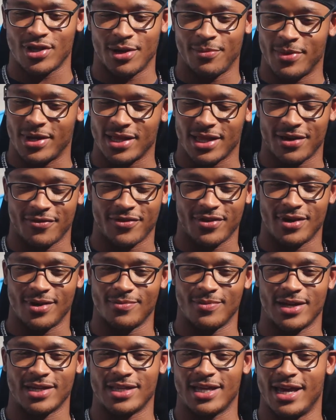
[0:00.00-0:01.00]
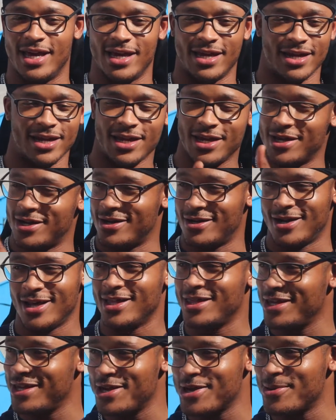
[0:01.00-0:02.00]
thought my life would end up like that. And
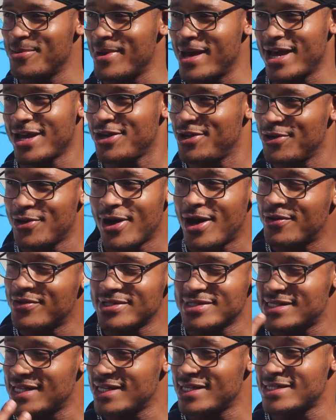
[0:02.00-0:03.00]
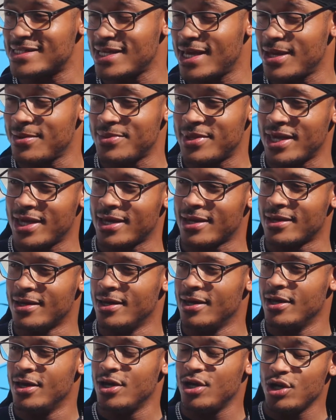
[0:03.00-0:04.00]
another year back, I would say the same thing,
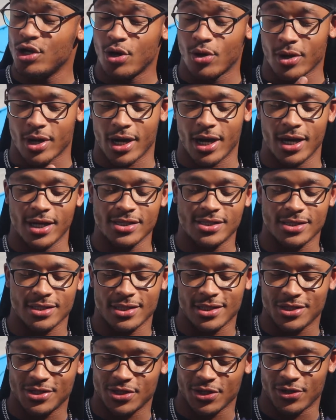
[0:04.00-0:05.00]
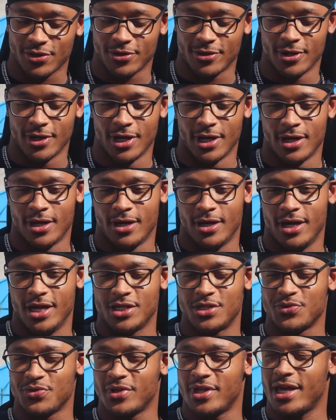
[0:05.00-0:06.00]
constantly. So
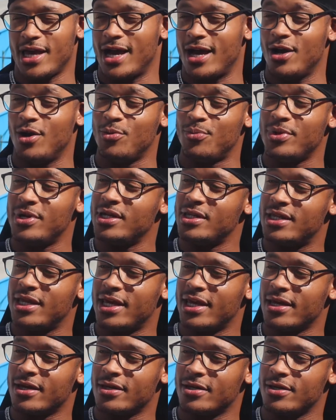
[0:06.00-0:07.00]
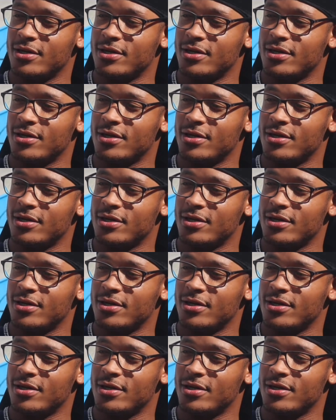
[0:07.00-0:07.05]
it's really eye-opening thing,